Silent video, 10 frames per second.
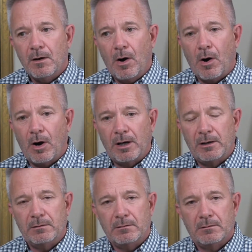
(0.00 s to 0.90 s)

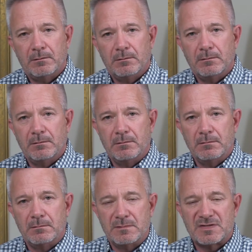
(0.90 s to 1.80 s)
are
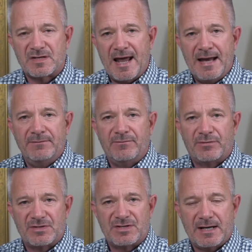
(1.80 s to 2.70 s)
scanning
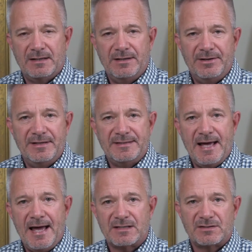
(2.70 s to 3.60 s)
for secondary
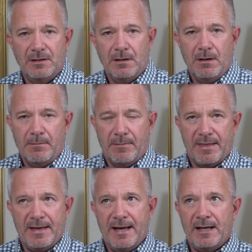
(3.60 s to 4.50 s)
attacks.
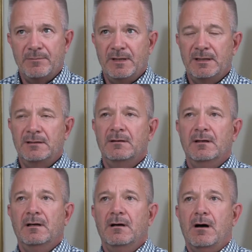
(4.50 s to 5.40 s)
By that I mean,
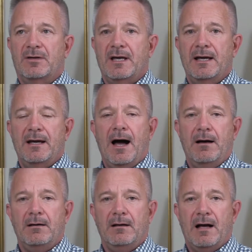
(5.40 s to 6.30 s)
okay,
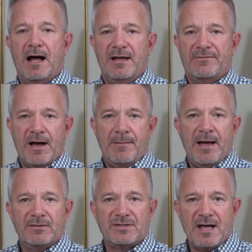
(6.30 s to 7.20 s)
if I'm
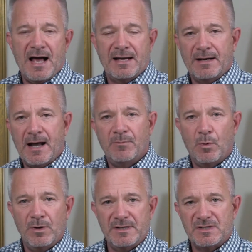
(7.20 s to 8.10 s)
outside and I'm
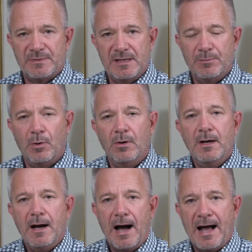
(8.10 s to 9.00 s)
one of these people,
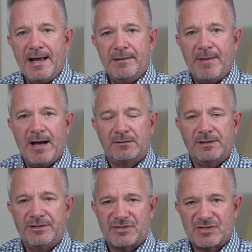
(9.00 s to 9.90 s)
I am out
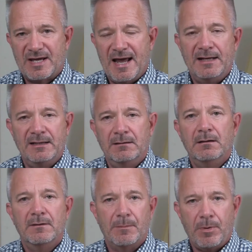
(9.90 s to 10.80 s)
there scanning
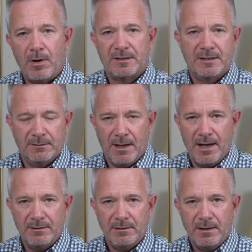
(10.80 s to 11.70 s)
the parking
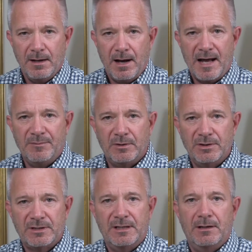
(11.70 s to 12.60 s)
lot. I'm
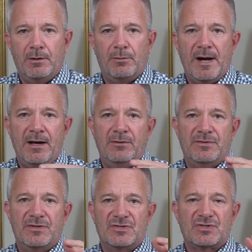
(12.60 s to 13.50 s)
looking
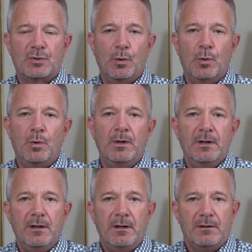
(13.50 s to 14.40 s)
around the school,
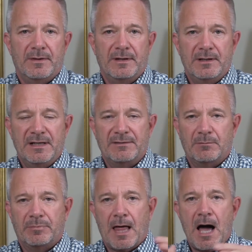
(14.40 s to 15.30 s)
in the
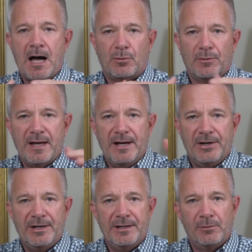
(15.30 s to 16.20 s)
block or the
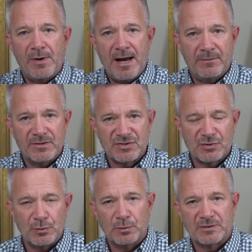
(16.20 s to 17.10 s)
area around the
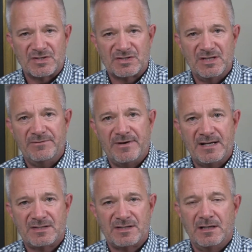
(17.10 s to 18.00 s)
school, to see if
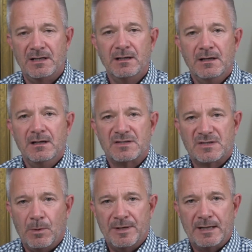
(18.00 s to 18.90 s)
I see
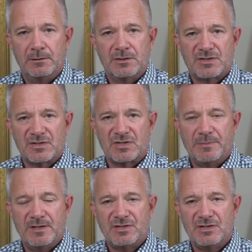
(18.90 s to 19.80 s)
someone that looks
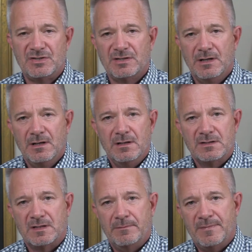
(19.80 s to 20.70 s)
suspicious,
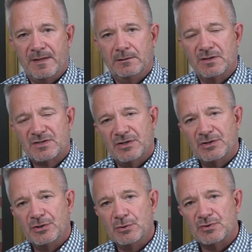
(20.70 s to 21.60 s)
something that looks
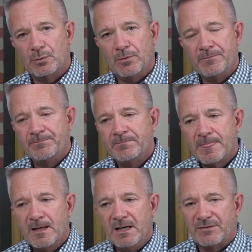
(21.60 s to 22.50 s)
unusual.
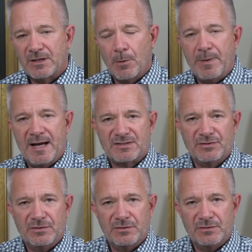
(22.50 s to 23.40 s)
If you go back
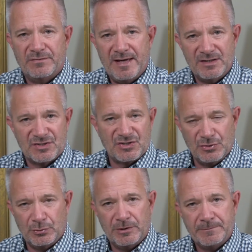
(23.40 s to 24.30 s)
to the Vegas
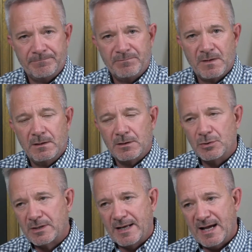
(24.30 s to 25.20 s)
shooter,
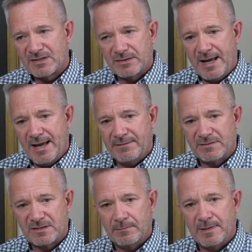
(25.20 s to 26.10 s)
you could actually have
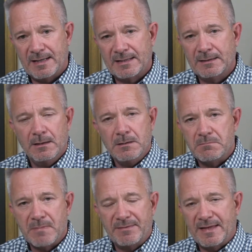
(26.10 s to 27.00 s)
somebody,
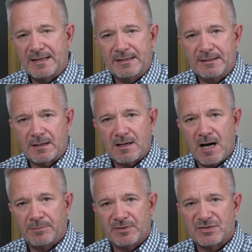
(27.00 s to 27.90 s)
maybe they get an
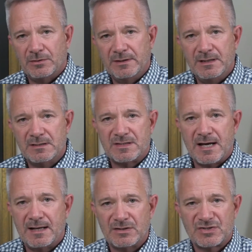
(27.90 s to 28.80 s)
accomplice on the
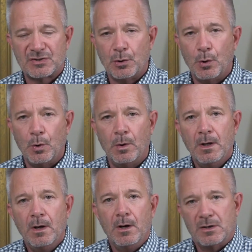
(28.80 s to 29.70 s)
inside of the school,
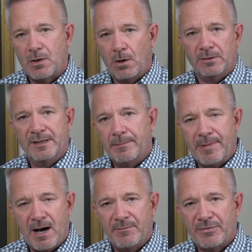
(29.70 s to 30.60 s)
call in a
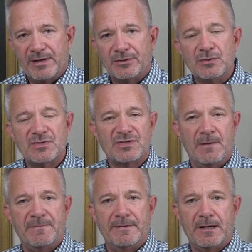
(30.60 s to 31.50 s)
bomb threat, do
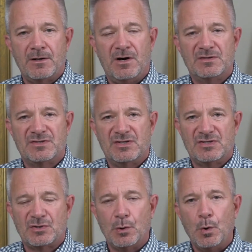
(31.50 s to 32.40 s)
something that causes a
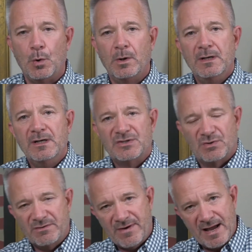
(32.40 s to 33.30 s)
school
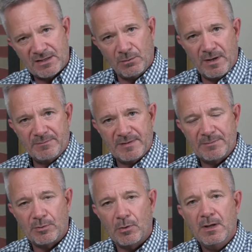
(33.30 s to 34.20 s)
to evacuate
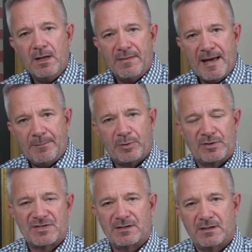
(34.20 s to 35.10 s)
people. That
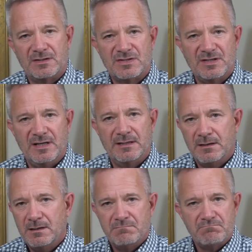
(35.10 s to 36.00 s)
person could sit
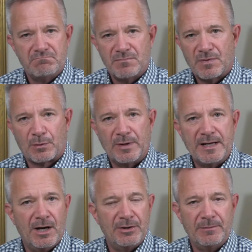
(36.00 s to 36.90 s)

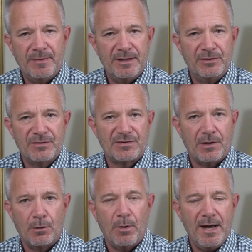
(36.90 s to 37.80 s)
300 meters
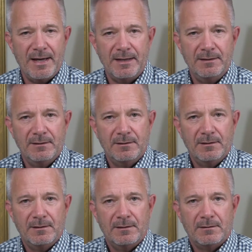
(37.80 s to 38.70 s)
away,
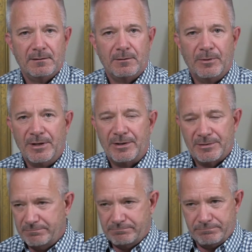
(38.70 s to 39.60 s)
where,